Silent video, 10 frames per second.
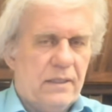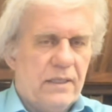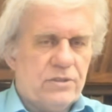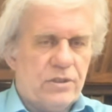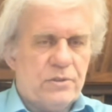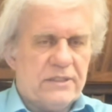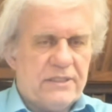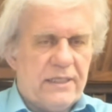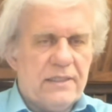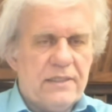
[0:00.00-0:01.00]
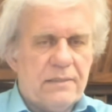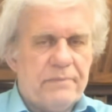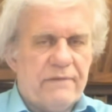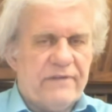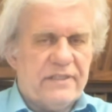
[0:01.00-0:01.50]
So you can see a little
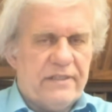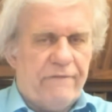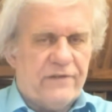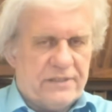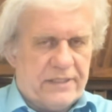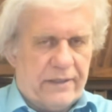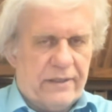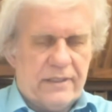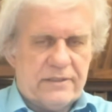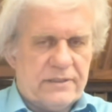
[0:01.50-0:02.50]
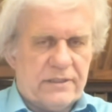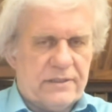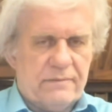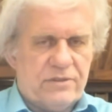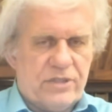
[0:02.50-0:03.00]
bit of a difference here, and this is just
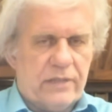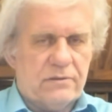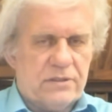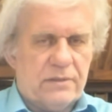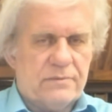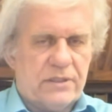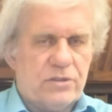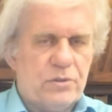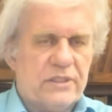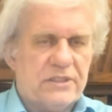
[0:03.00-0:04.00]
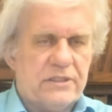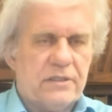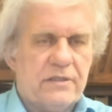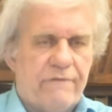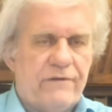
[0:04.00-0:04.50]
in general terms, just so you can see the
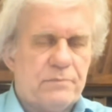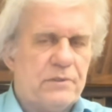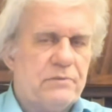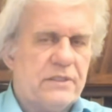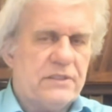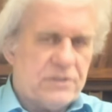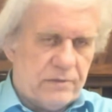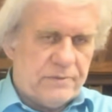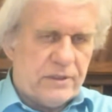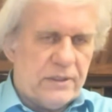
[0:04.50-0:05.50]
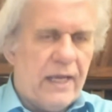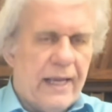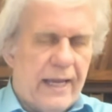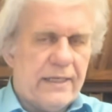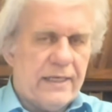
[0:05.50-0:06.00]
difference between a description
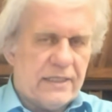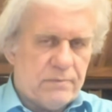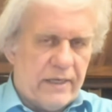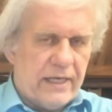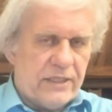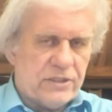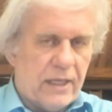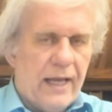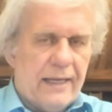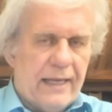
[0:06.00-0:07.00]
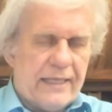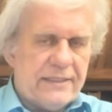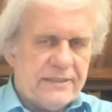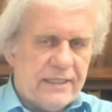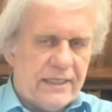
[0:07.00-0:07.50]
and an explanation. Like he
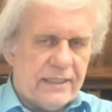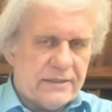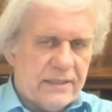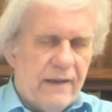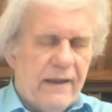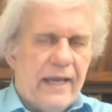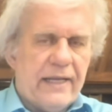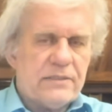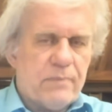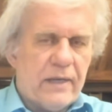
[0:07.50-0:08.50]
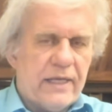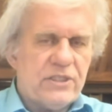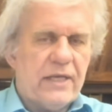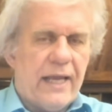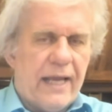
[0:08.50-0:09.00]
says, an
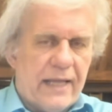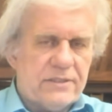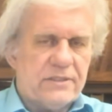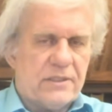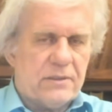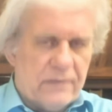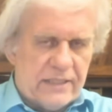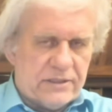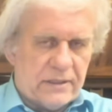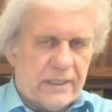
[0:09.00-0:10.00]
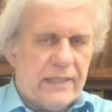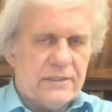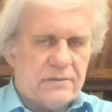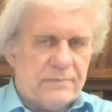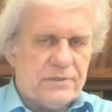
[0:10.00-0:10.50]
explanation answers a question, a
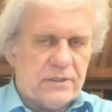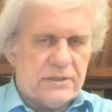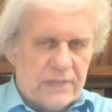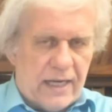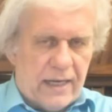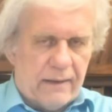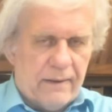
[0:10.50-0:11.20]
description does not.